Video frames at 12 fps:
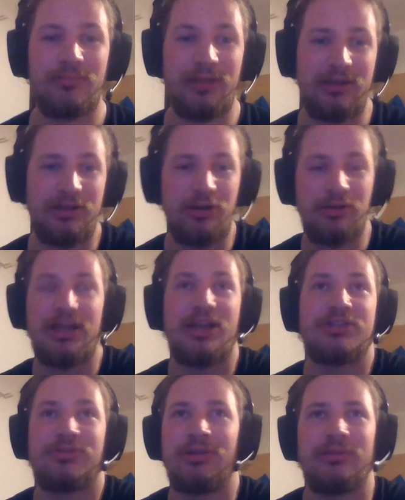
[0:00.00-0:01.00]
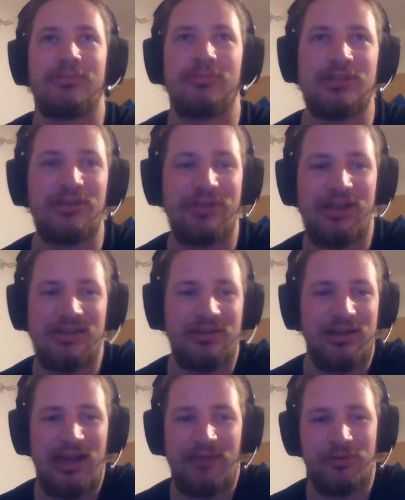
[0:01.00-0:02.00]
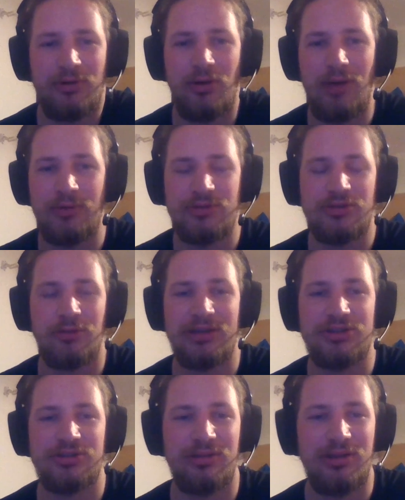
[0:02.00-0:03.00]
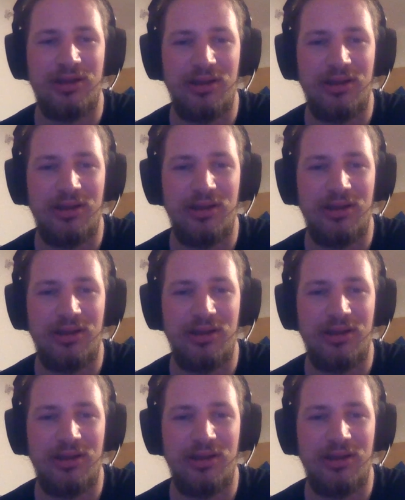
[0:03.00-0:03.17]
But in the old days, Slovenians didn't have to go out so much.